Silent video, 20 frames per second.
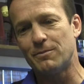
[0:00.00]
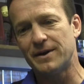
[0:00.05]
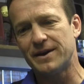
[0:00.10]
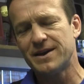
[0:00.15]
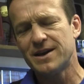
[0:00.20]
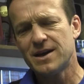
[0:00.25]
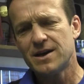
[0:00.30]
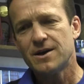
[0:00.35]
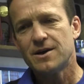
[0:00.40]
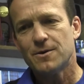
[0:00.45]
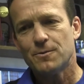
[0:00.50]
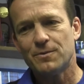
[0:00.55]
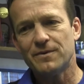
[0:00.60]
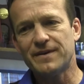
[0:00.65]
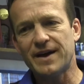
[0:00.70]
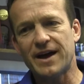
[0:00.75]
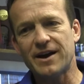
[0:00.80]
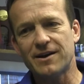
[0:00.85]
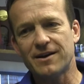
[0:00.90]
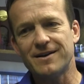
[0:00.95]
But
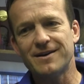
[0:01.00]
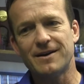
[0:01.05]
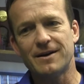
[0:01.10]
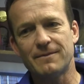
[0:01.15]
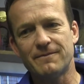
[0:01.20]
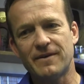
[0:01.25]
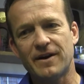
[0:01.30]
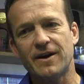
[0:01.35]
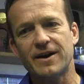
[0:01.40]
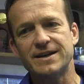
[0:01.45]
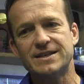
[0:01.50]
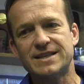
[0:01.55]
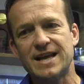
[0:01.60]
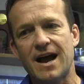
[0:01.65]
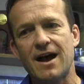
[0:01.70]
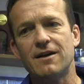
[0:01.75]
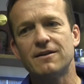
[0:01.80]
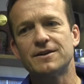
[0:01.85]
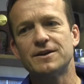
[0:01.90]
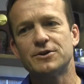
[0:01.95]
we've got a, a, very
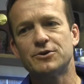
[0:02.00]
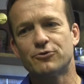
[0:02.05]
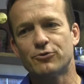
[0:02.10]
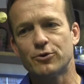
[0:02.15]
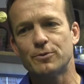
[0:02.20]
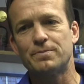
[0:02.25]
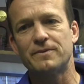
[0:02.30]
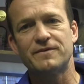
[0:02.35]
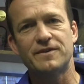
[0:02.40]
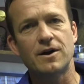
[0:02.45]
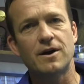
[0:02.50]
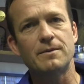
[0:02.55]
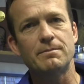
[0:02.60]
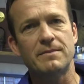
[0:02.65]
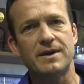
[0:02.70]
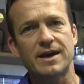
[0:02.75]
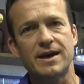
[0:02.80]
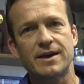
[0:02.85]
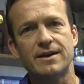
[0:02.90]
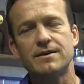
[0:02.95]
talented group of
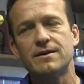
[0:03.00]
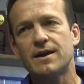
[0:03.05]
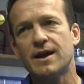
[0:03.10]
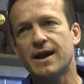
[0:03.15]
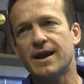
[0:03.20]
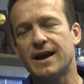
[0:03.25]
young men,